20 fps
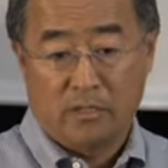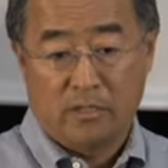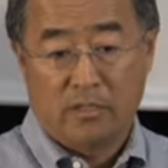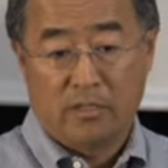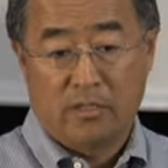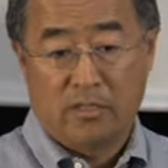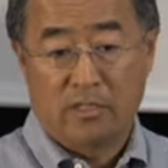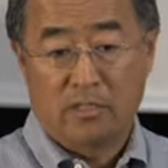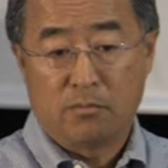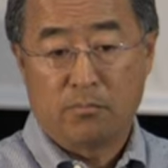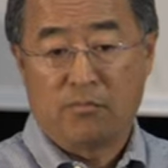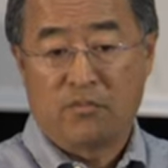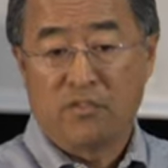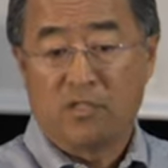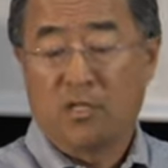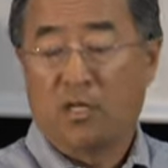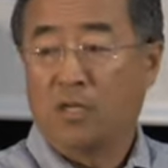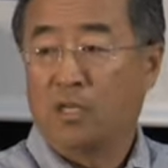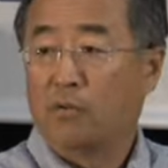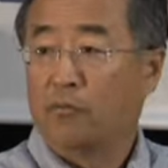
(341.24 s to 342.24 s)
This
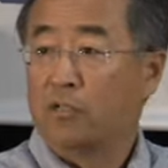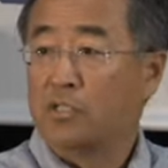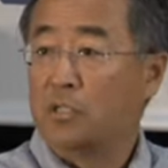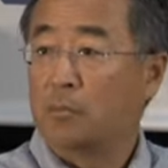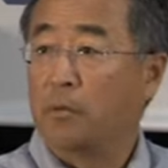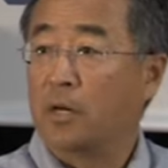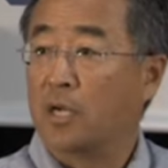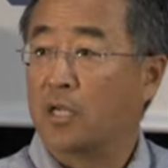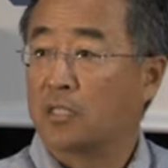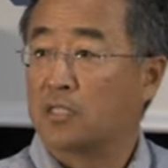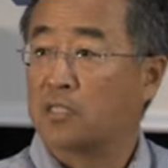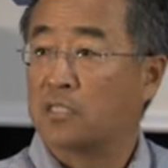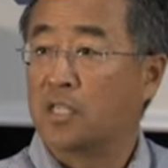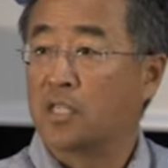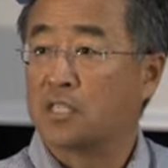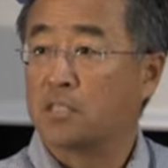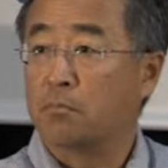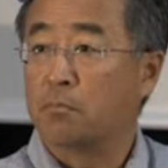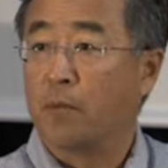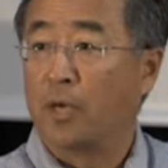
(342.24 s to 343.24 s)
facility was about a
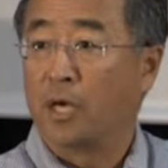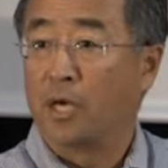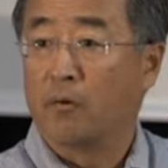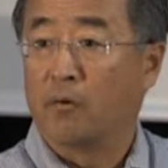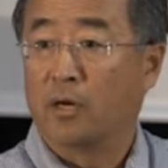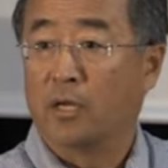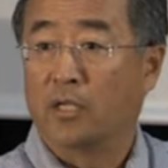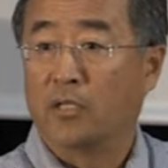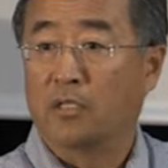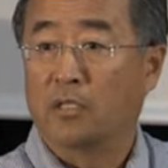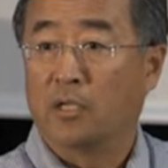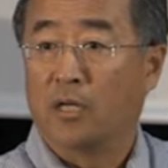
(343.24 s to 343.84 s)
6 megawatt